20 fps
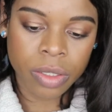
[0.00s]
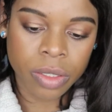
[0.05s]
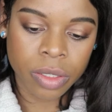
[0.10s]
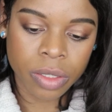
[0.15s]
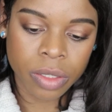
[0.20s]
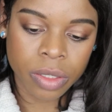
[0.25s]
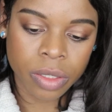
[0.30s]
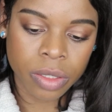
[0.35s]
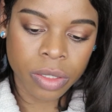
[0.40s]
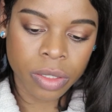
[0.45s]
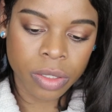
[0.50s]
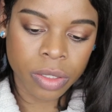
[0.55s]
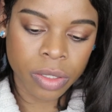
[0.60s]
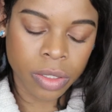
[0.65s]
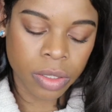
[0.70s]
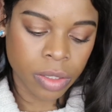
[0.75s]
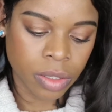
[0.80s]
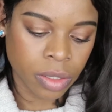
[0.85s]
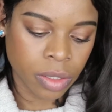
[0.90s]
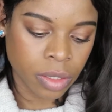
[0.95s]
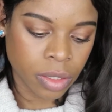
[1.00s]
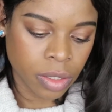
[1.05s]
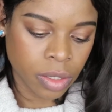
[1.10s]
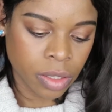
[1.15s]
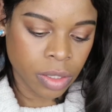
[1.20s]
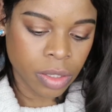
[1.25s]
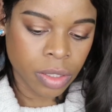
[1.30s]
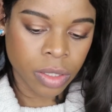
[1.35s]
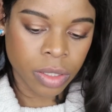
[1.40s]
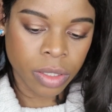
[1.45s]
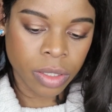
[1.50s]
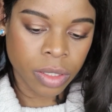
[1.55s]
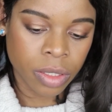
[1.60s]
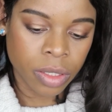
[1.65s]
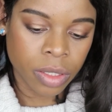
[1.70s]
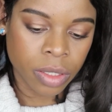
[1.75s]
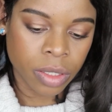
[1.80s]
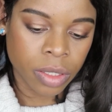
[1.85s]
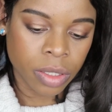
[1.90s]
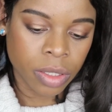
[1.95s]

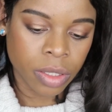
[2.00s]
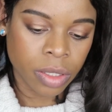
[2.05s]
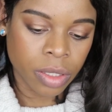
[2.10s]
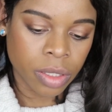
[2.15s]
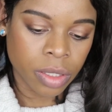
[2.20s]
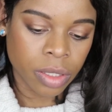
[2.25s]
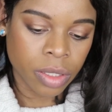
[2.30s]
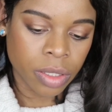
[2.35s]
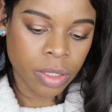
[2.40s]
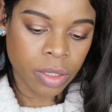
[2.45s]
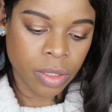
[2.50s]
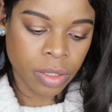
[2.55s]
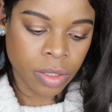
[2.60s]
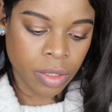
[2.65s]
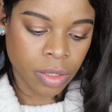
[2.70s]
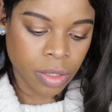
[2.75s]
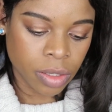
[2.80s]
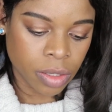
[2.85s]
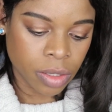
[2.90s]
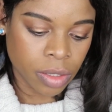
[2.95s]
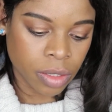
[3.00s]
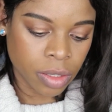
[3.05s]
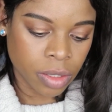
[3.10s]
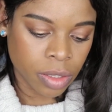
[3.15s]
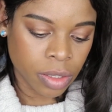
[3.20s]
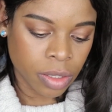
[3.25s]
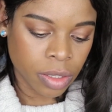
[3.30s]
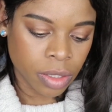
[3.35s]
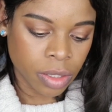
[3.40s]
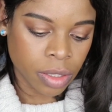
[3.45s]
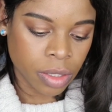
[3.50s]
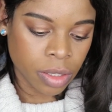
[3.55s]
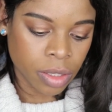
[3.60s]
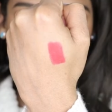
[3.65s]
(no one is talking)